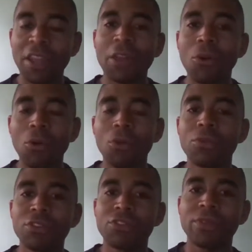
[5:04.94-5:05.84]
in a hold
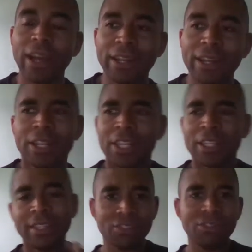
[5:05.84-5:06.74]
on what you got,
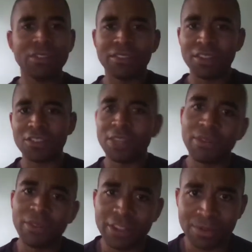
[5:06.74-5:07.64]
yes, you can sell some
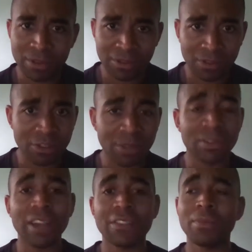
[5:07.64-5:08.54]
investments, some
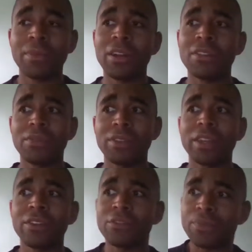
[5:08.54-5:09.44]
stocks and bonds and everything
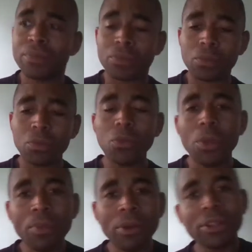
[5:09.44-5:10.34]
else,
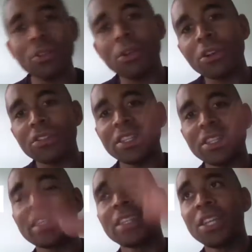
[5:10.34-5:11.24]
but the longer you
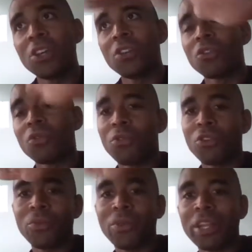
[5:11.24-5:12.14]
stay in, the
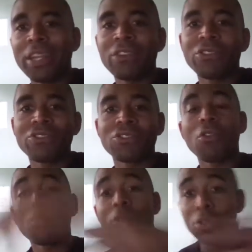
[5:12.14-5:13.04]
more your money increases
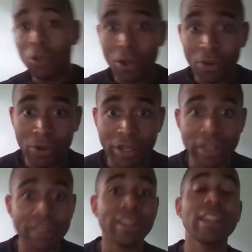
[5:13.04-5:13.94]
over the long run.
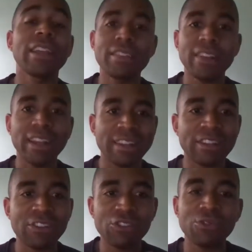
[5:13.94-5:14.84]
It's not
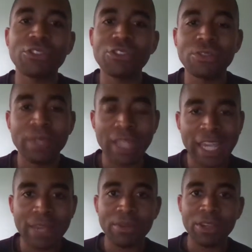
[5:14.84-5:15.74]
a short term
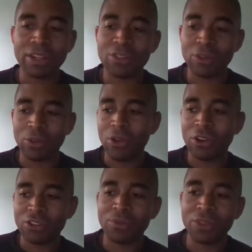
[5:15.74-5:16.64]
game here. It's a
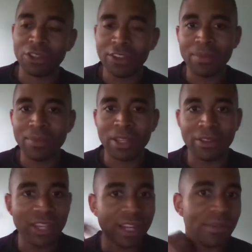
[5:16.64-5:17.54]
long term. Like, you
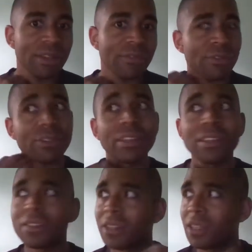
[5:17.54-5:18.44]
gotta be in for at least